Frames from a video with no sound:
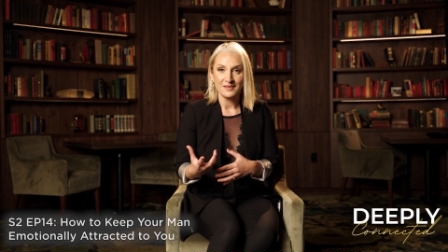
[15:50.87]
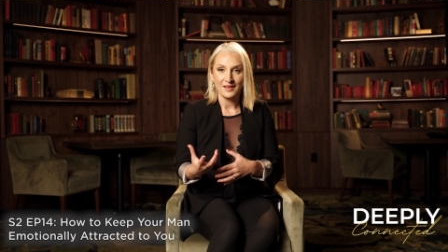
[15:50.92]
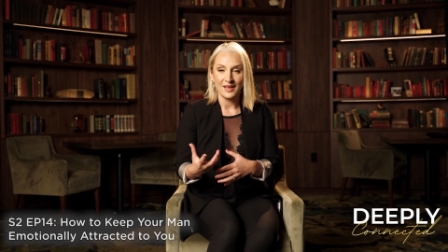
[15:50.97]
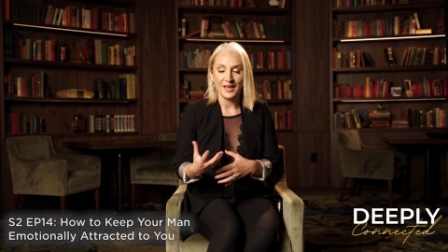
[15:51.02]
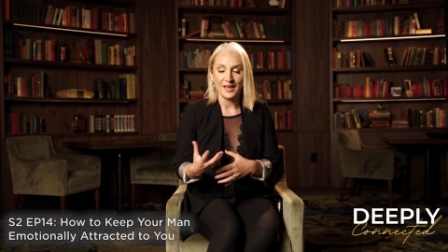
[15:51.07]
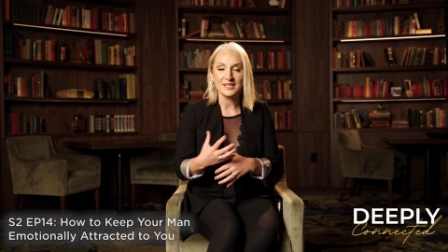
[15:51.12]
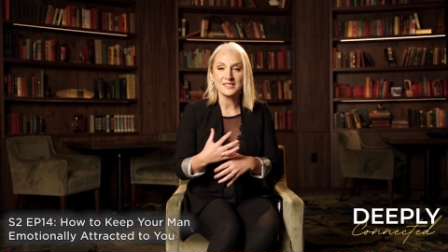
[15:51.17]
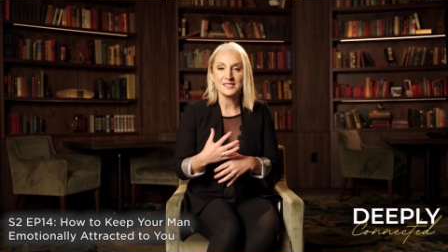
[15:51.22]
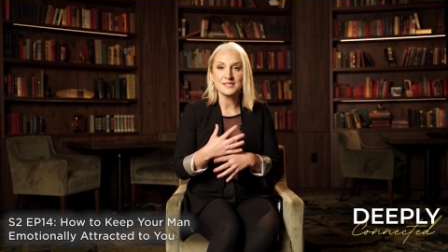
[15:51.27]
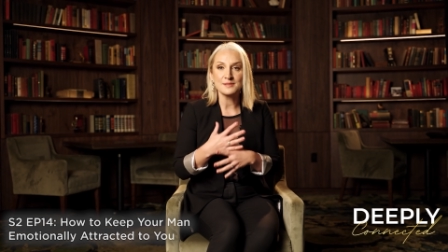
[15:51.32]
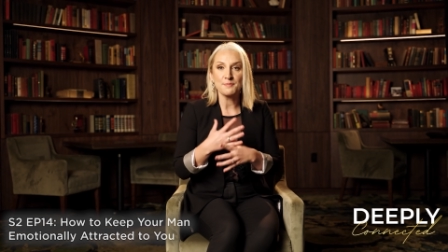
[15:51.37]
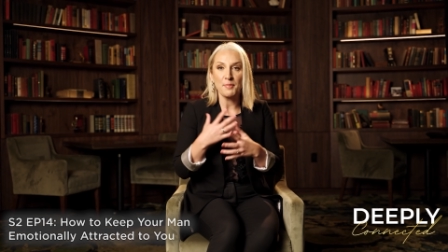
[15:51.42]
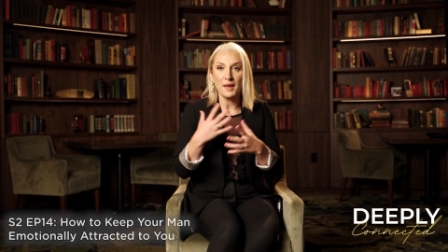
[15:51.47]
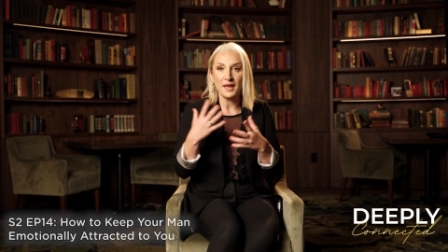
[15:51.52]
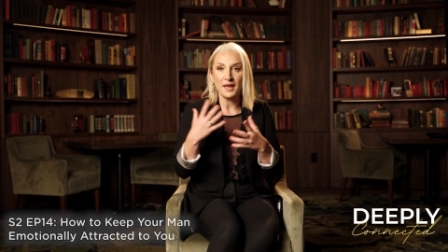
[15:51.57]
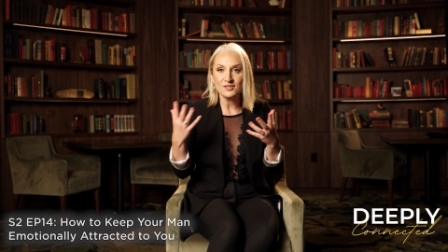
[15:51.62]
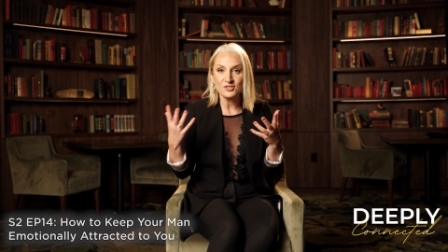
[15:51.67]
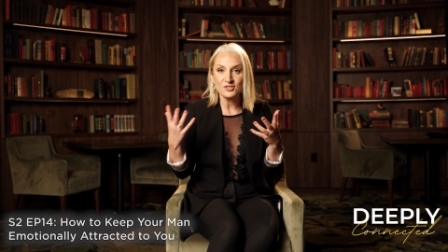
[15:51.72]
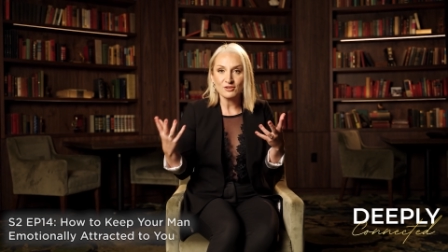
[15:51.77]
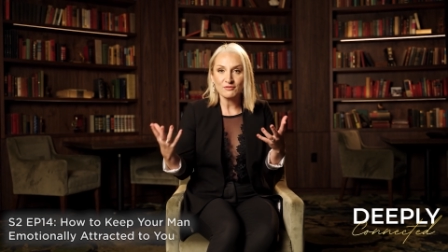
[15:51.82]

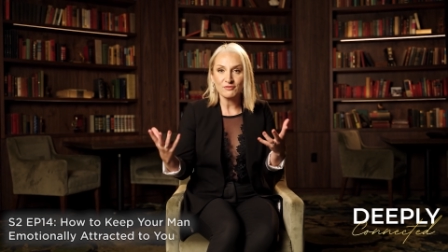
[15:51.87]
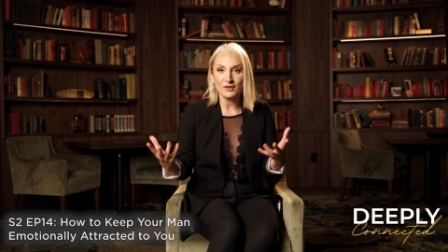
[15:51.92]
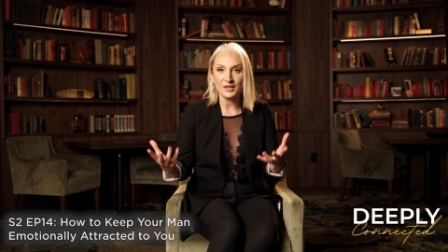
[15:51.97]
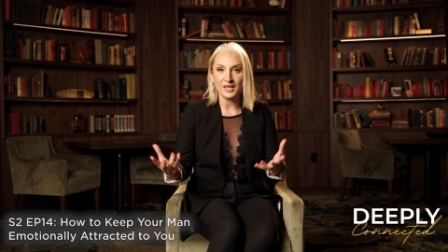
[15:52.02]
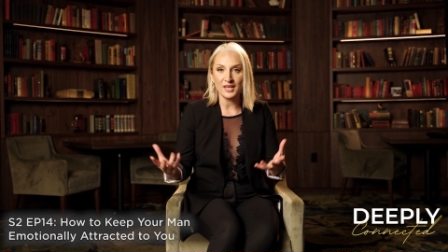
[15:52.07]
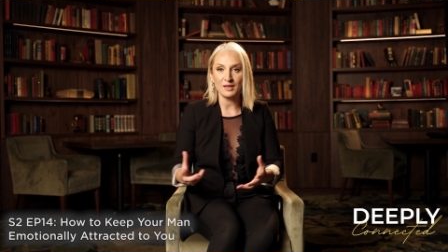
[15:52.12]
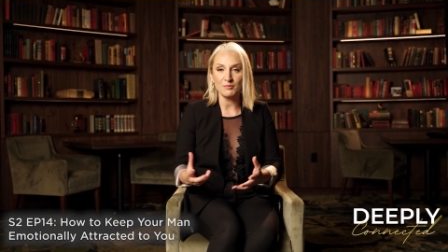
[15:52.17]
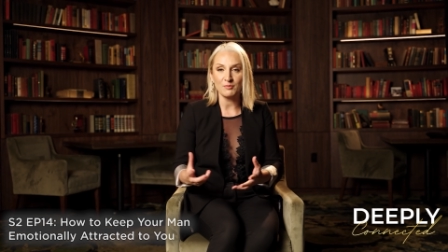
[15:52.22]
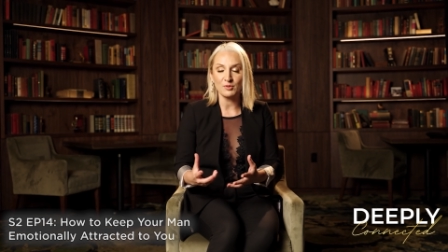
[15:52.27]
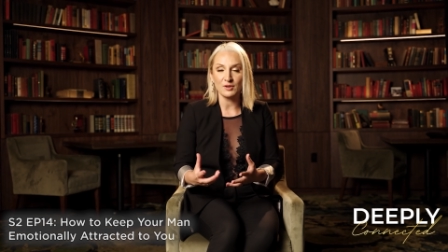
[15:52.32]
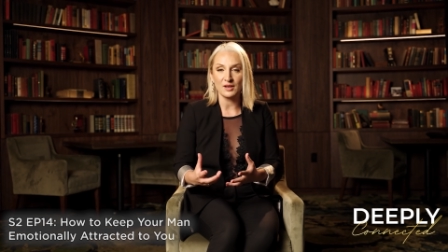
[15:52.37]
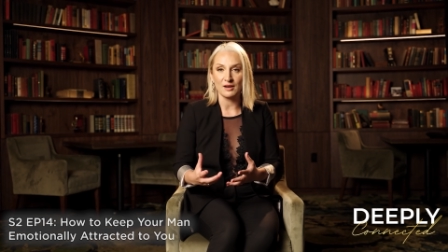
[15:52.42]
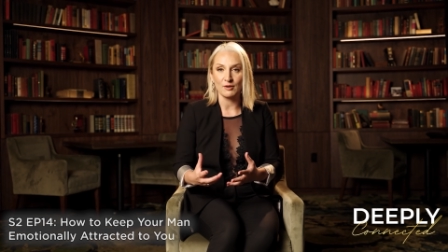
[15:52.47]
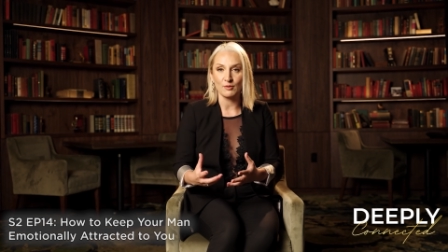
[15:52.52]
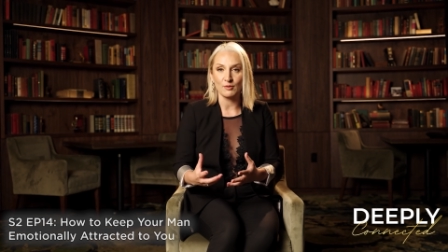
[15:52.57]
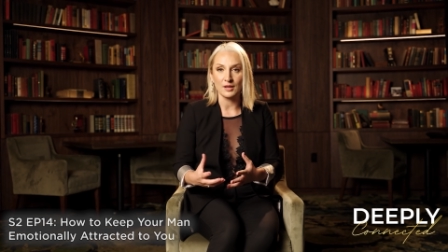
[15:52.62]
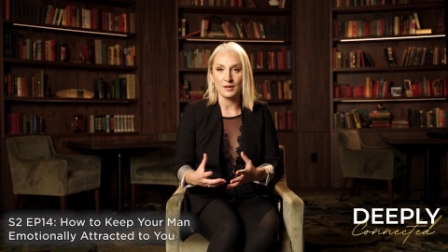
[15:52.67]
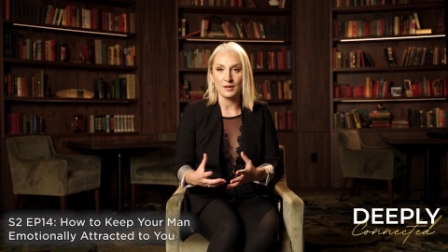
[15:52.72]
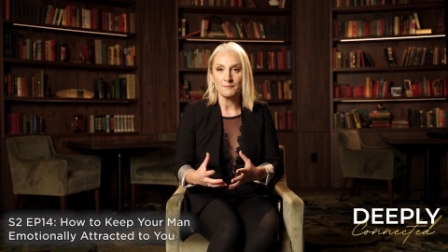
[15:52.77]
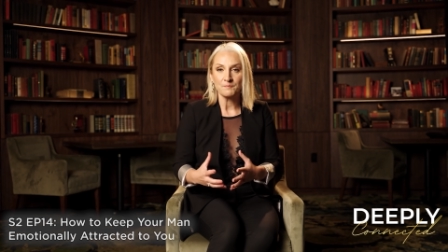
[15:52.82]
Expand your
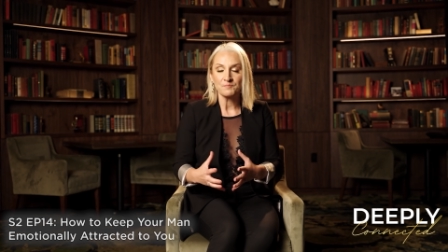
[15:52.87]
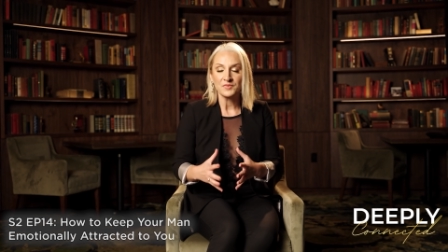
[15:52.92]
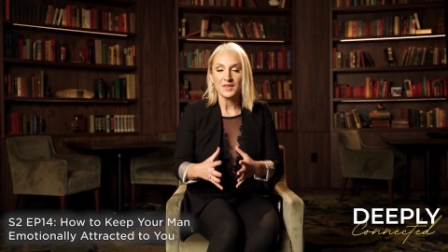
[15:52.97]
vocabulary.